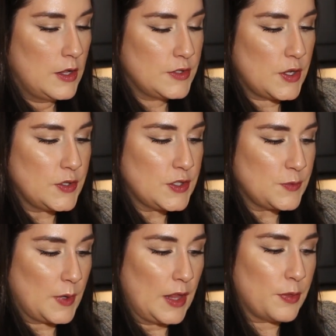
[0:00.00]
So you
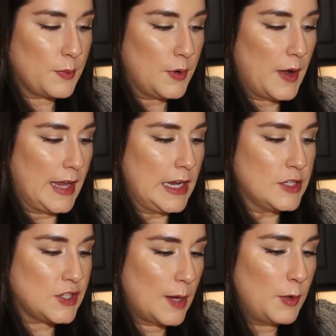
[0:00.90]
just run it through, and
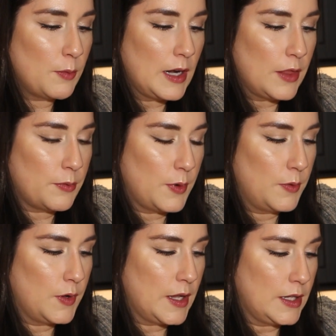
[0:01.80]
each time you run it through,
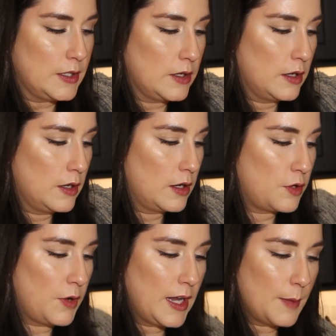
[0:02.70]
you can
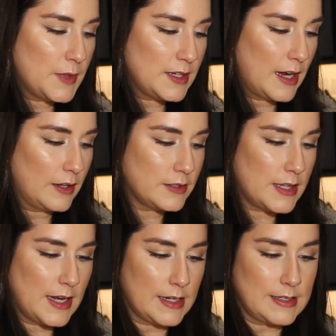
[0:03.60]
crank up the dial to
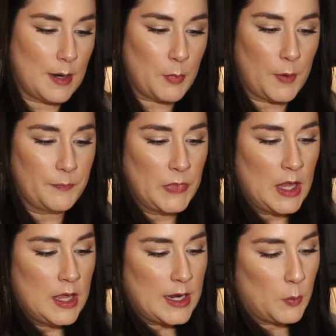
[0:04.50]
the next number.
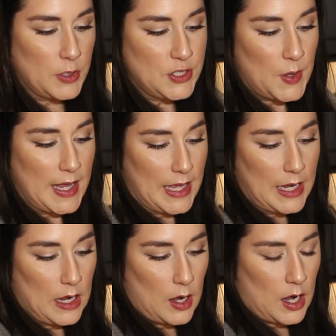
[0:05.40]
Now once you
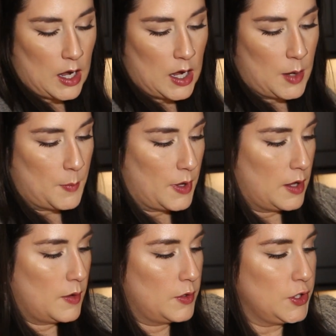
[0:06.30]
hit,
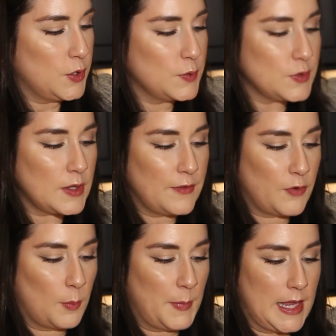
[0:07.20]
usually
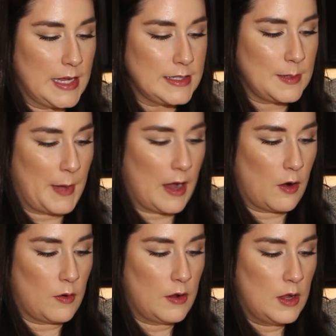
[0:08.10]
for me it's
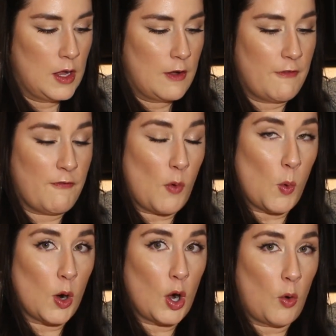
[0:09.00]
about
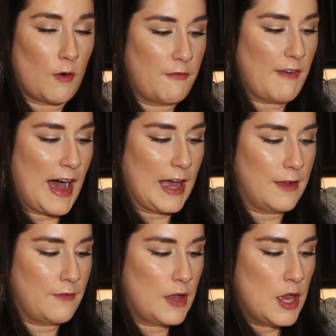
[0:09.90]
4 or
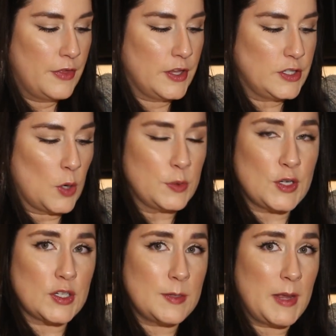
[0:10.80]
5, the dough
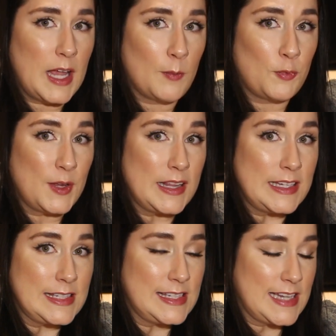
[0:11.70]
starts to become really
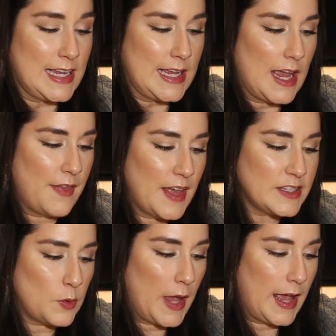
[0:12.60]
sticky, and
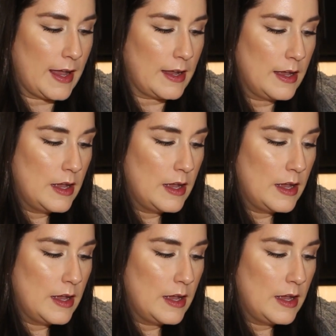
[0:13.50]
that's okay.